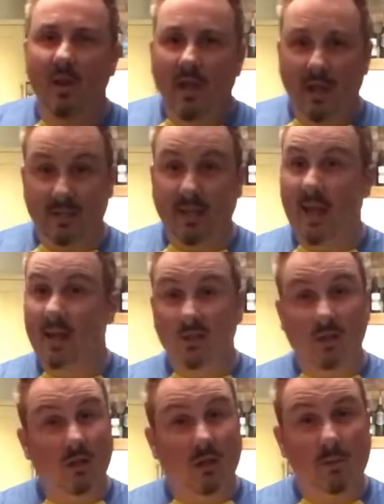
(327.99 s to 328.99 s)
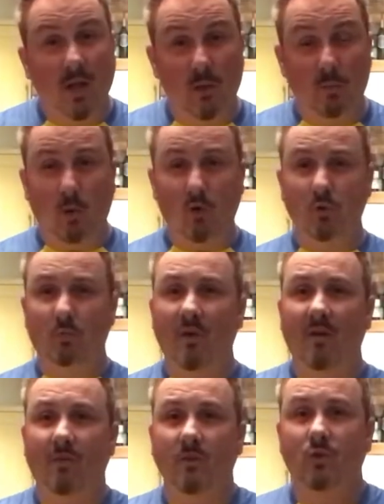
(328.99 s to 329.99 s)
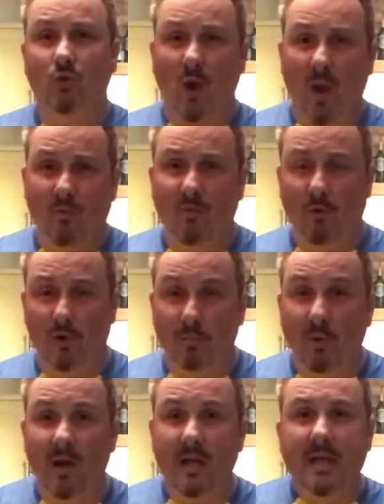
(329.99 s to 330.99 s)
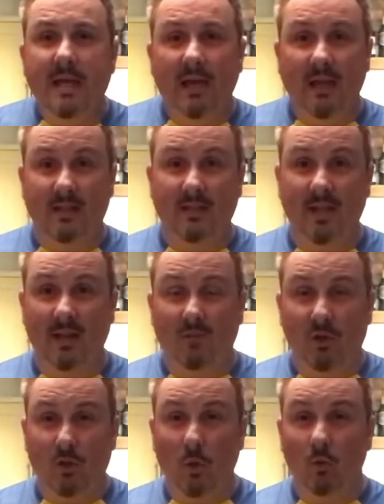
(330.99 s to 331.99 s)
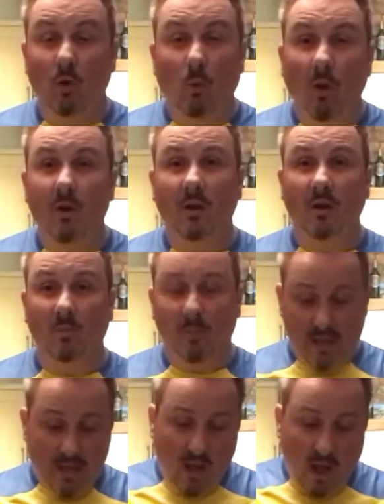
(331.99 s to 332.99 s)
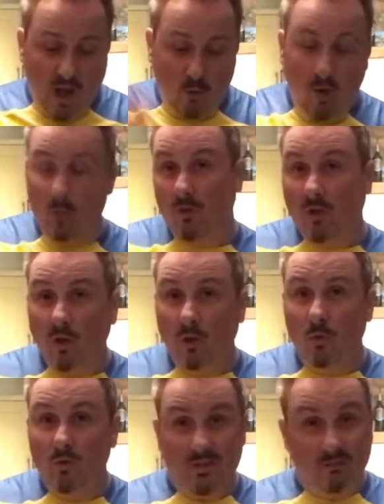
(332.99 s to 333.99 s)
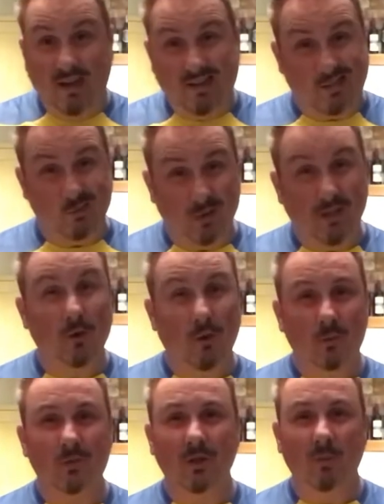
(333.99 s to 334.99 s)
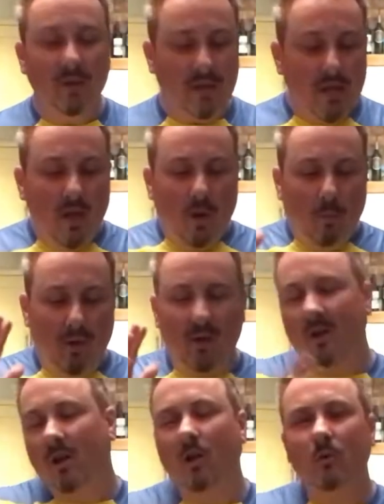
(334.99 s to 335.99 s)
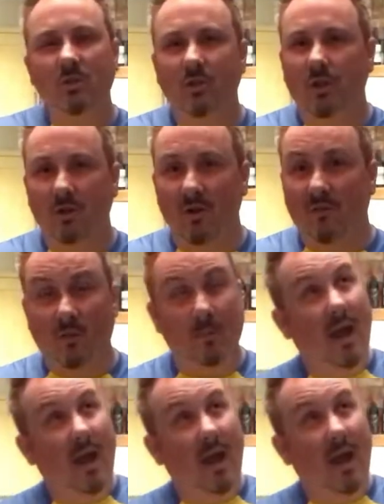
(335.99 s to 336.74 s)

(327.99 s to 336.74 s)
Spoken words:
It's going to come down to personal preference. Try before you buy. And I said, if you don't know where you're going to be, I went with closed. I didn't really know I was going to be, but closed is good enough for me.